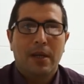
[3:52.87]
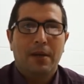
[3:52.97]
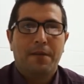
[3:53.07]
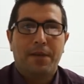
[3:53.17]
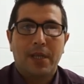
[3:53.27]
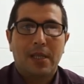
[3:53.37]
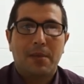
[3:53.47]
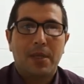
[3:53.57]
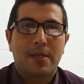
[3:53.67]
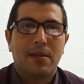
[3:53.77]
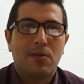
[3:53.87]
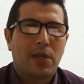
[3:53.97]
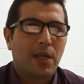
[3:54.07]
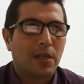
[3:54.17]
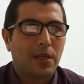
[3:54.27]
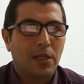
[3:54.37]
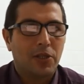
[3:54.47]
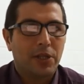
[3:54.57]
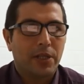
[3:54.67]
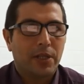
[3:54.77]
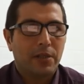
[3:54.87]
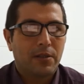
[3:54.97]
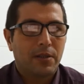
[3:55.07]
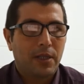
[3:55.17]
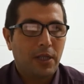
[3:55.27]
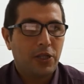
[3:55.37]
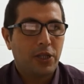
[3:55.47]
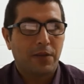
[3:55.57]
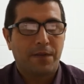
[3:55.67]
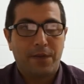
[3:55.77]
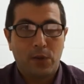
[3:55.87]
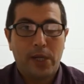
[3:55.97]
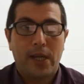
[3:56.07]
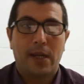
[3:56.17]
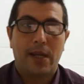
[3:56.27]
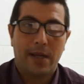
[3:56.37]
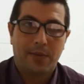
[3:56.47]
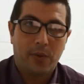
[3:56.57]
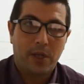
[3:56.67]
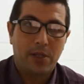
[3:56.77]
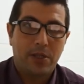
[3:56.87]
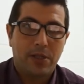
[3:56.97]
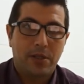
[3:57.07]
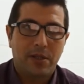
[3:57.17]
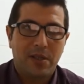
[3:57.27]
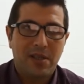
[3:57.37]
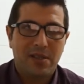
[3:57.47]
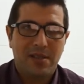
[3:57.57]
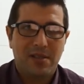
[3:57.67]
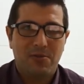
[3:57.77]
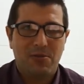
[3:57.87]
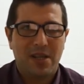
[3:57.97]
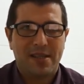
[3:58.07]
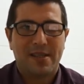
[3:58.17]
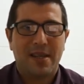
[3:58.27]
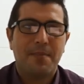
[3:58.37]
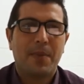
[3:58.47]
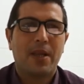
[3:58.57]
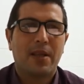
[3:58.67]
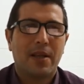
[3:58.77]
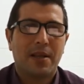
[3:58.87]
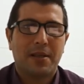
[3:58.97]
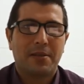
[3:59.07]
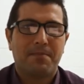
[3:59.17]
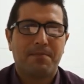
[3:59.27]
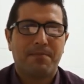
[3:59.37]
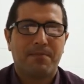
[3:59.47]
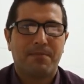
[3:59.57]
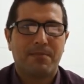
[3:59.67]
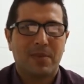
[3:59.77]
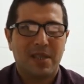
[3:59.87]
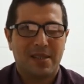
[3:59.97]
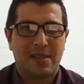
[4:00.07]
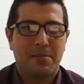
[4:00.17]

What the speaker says: Vietnamese-looking teacher teaching foreign language is just something that doesn't